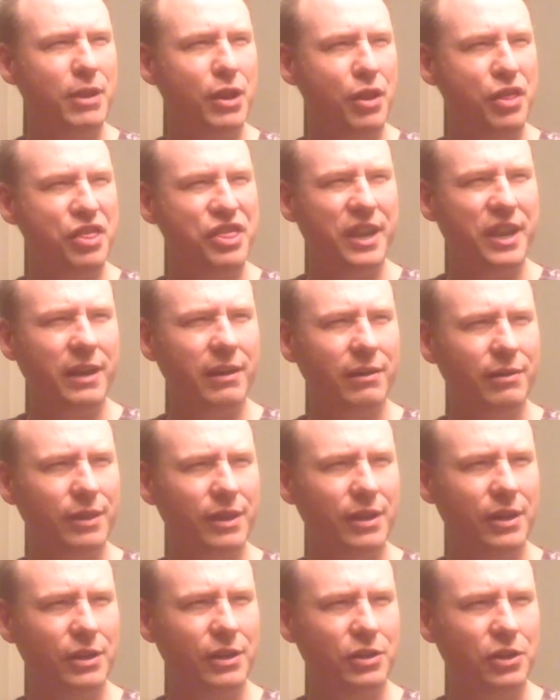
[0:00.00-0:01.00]
thicker
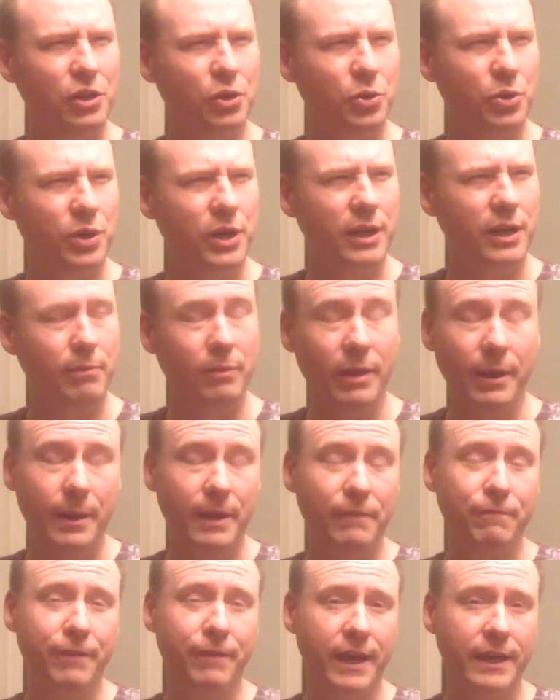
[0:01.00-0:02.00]
than a cream.
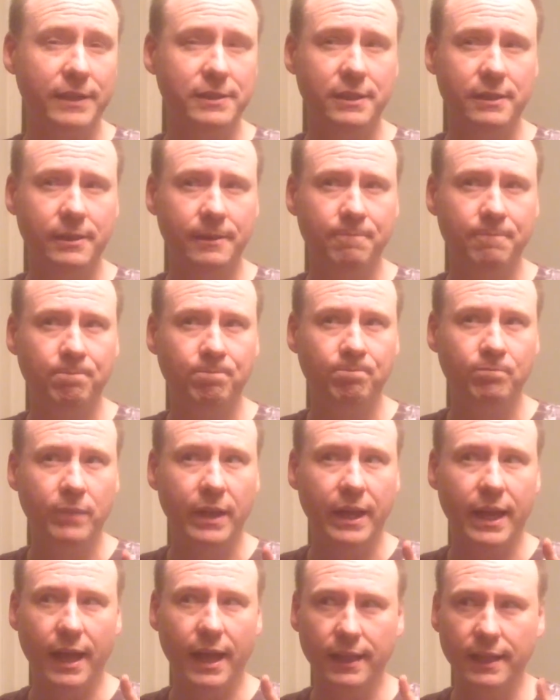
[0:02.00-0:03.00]
In fact,
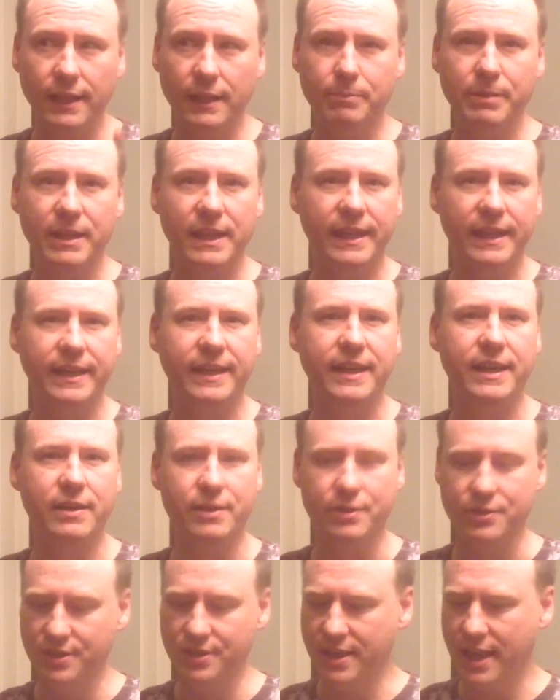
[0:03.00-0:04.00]
a little bit like
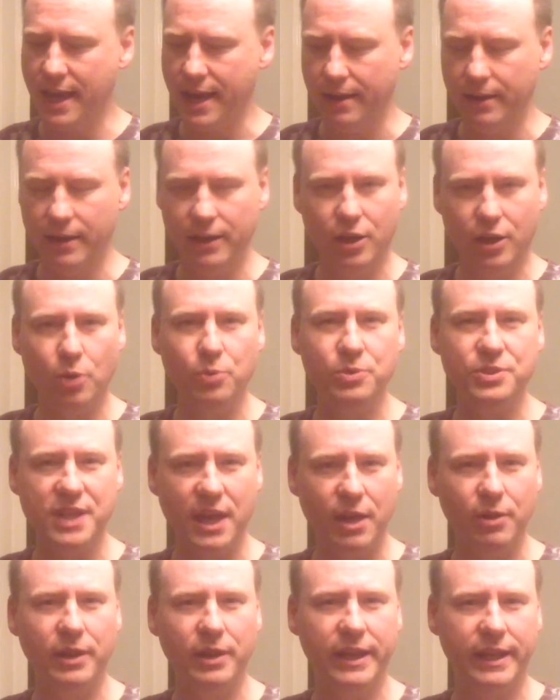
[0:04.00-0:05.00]
Guinness. Yeah, it goes
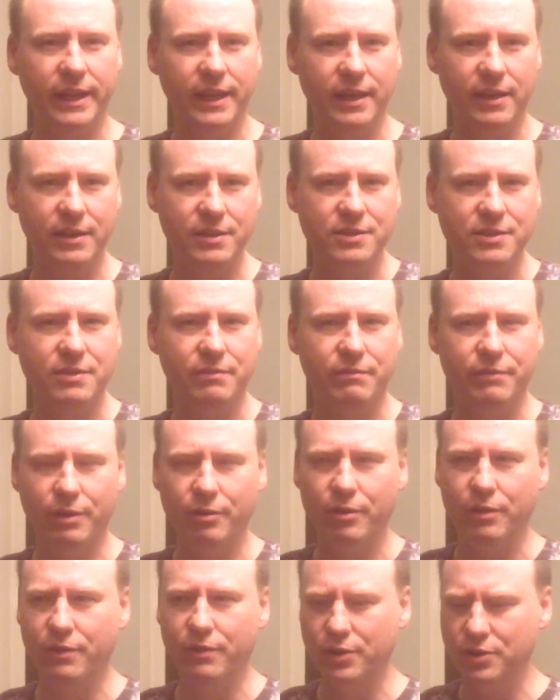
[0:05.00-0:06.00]
down like Guinness,
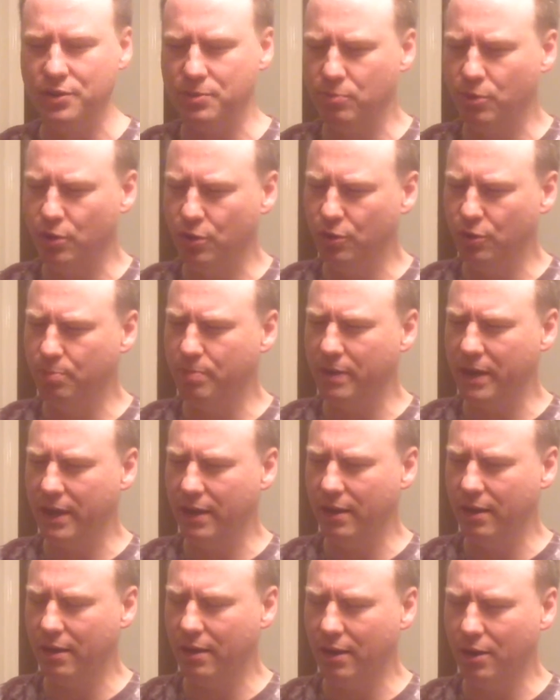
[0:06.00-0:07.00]
very, very smooth,
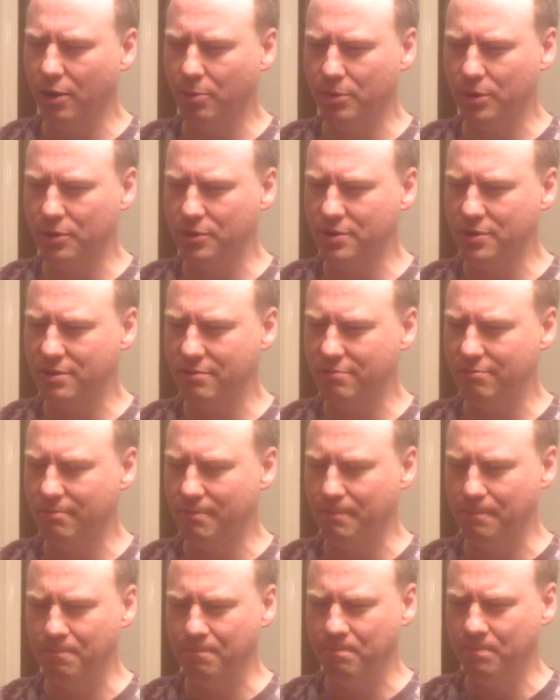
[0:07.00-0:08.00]
but almost
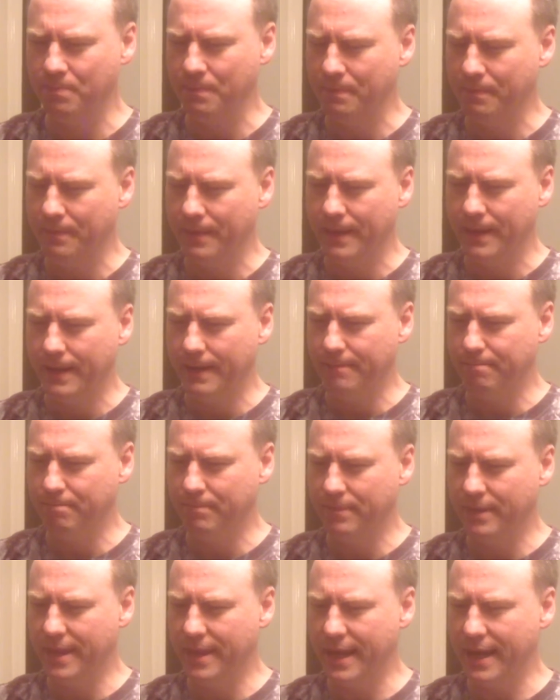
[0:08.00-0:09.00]

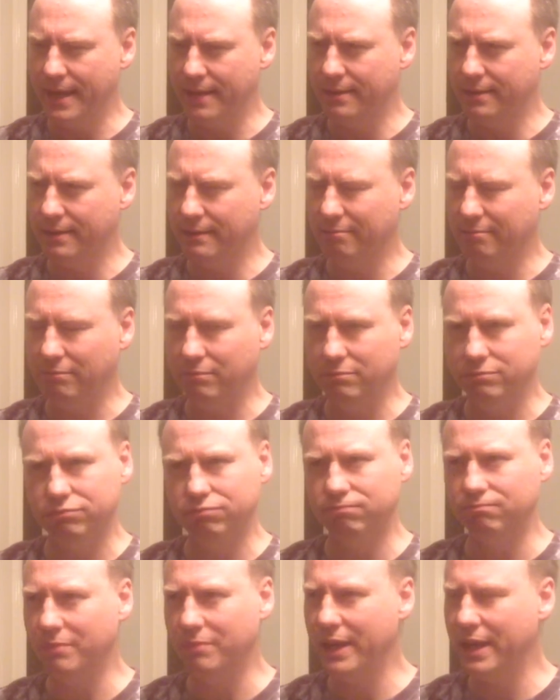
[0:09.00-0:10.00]
that
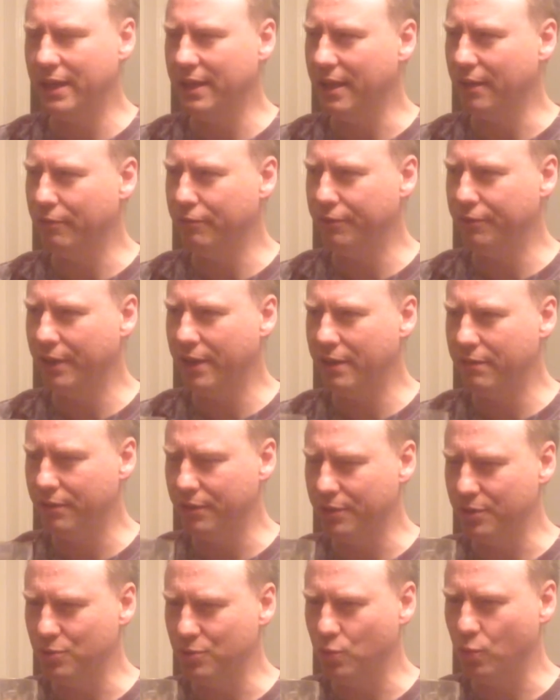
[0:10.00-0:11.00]
flavor
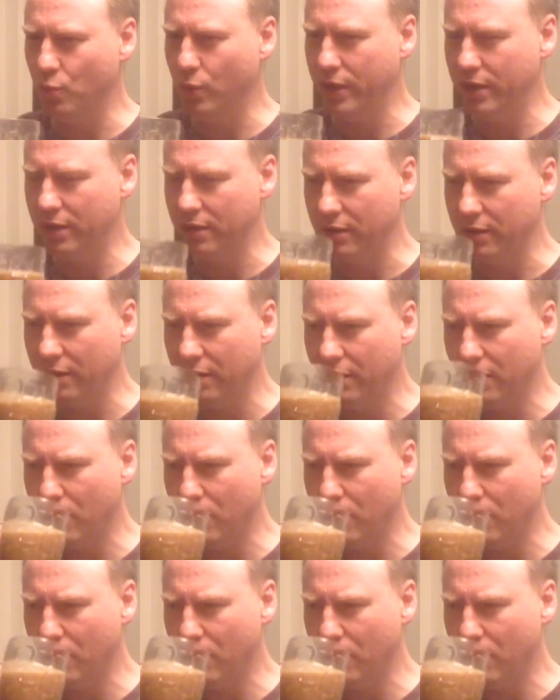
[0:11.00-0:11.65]
is weird.